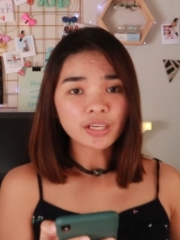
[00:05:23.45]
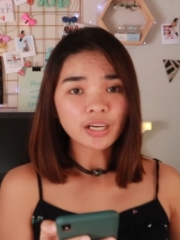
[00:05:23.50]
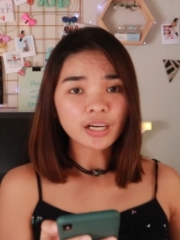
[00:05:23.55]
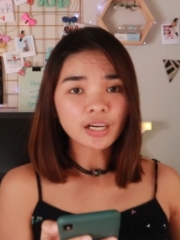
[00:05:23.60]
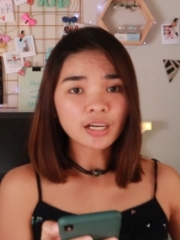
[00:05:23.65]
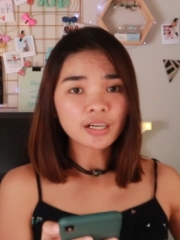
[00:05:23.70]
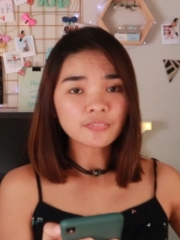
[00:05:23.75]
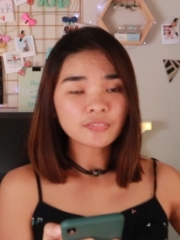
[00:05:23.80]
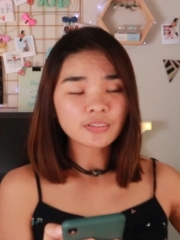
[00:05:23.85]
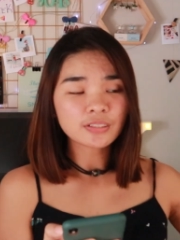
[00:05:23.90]

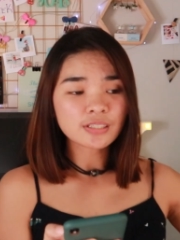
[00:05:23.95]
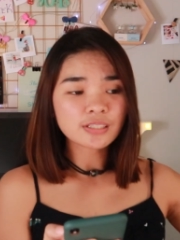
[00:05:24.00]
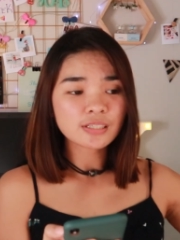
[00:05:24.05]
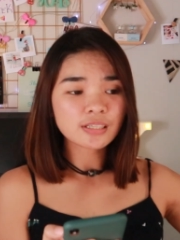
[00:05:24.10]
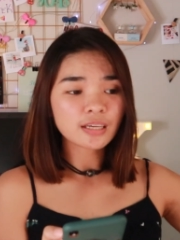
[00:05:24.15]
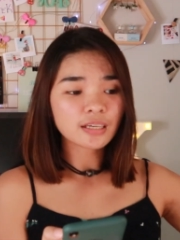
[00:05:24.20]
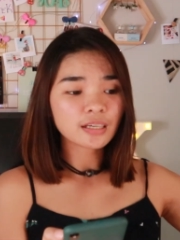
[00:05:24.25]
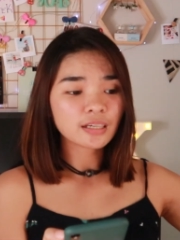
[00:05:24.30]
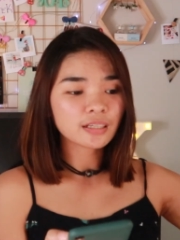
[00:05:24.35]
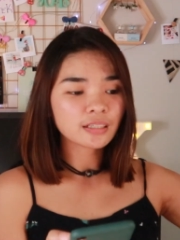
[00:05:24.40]
Um, this is
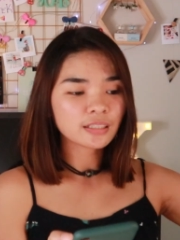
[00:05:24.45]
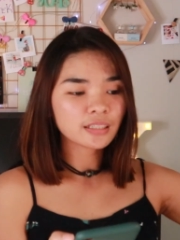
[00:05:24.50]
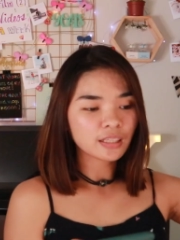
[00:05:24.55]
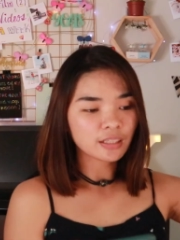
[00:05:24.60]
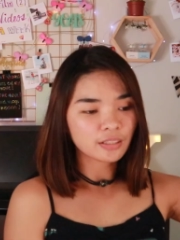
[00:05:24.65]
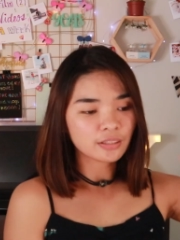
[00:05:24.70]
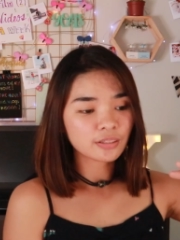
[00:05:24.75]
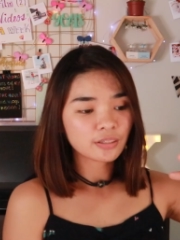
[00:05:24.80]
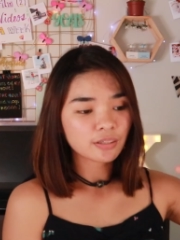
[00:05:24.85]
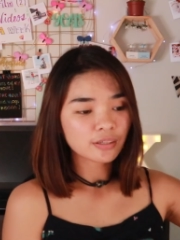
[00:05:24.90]
like a
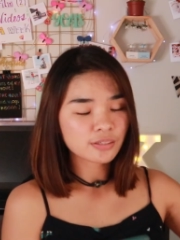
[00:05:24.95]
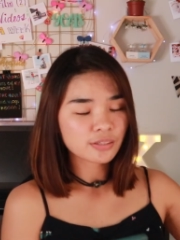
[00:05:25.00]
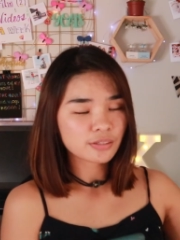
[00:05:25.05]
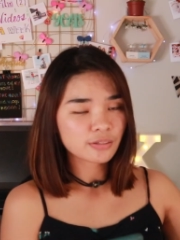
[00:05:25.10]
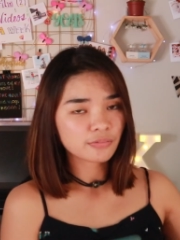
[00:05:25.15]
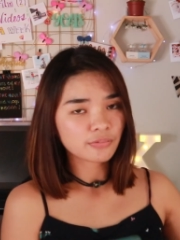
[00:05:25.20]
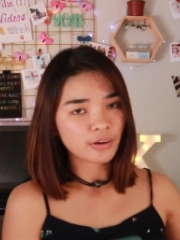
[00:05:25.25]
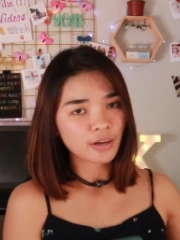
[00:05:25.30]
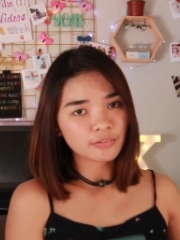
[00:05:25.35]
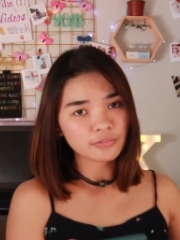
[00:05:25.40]
killer
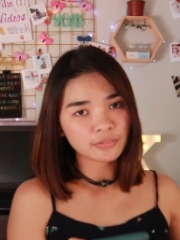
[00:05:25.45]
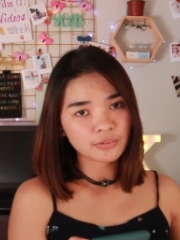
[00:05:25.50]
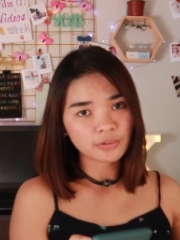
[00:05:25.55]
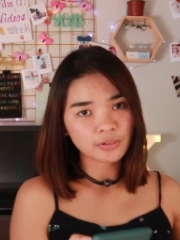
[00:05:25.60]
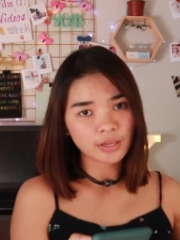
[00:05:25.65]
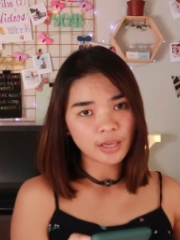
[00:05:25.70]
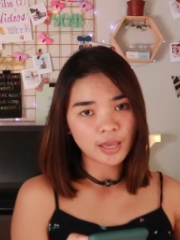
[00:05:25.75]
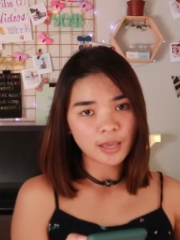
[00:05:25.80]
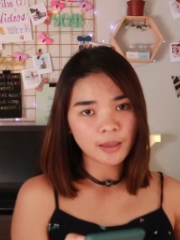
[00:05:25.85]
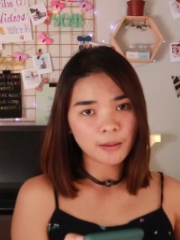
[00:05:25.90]

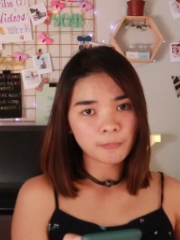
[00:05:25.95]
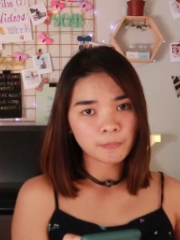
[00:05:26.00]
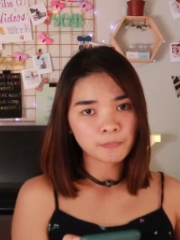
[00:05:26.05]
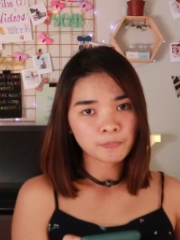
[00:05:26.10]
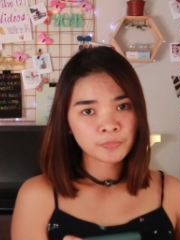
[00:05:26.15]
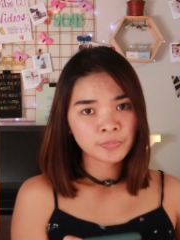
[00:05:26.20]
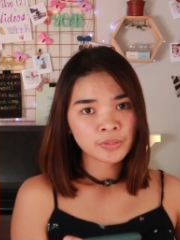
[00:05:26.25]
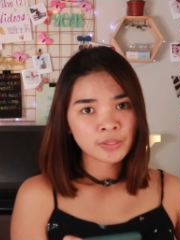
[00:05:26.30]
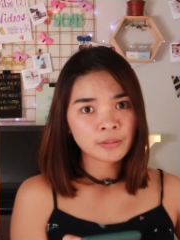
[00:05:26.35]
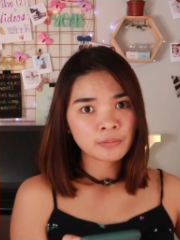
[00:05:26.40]
survival game
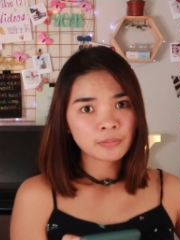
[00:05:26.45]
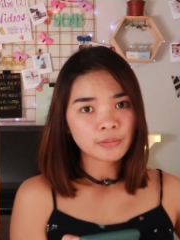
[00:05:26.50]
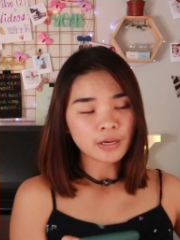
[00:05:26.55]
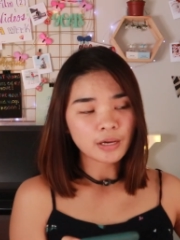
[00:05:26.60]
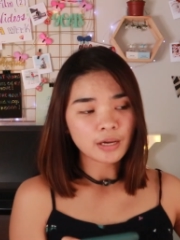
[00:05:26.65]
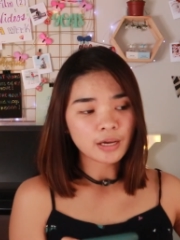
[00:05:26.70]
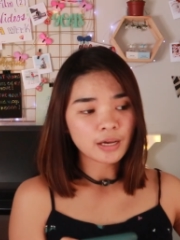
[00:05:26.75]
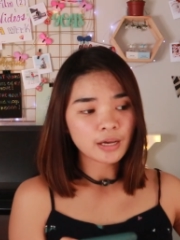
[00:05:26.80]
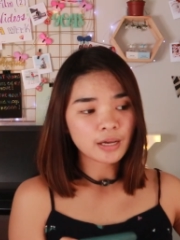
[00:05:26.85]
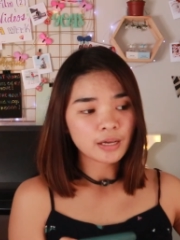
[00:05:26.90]

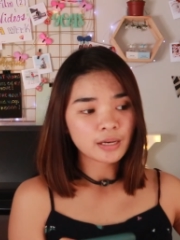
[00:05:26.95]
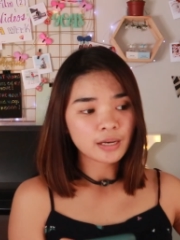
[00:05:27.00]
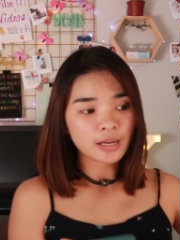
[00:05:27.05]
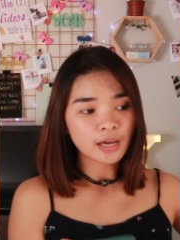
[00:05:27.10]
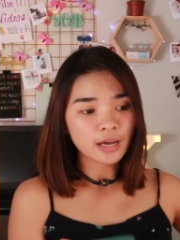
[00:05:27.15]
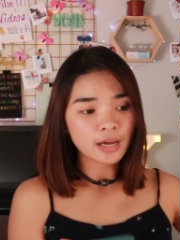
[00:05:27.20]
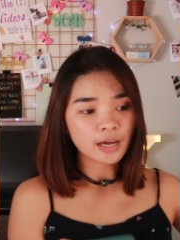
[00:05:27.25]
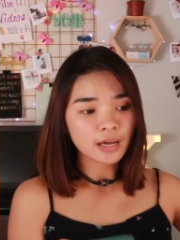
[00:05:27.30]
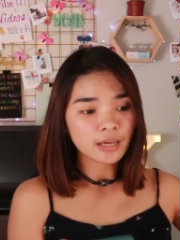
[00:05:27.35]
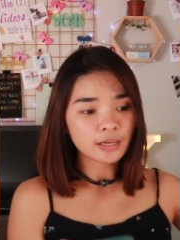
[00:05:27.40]
that
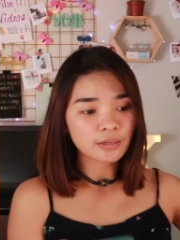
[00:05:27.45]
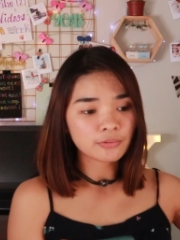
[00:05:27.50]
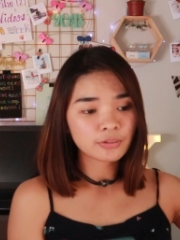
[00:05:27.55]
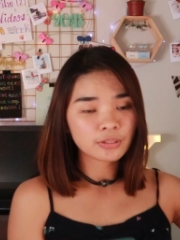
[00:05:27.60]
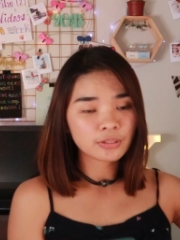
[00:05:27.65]
I